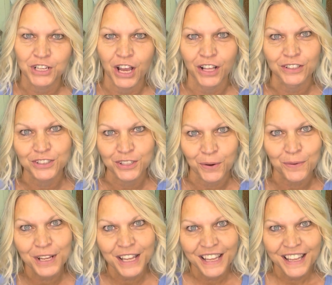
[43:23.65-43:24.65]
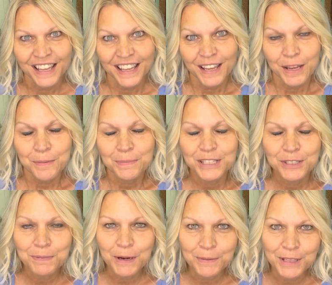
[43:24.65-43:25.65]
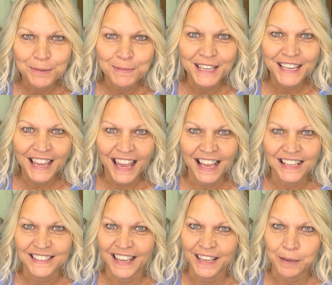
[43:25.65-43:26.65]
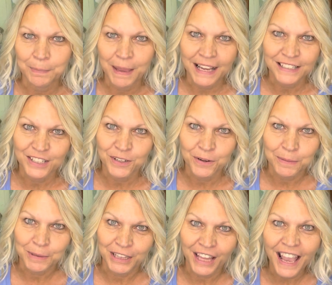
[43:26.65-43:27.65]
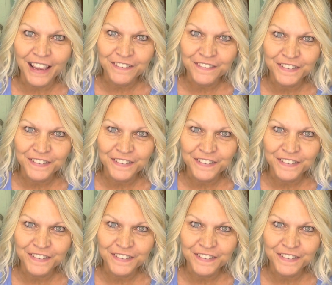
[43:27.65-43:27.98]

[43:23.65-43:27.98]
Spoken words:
So please bear with me as I get back to normal life.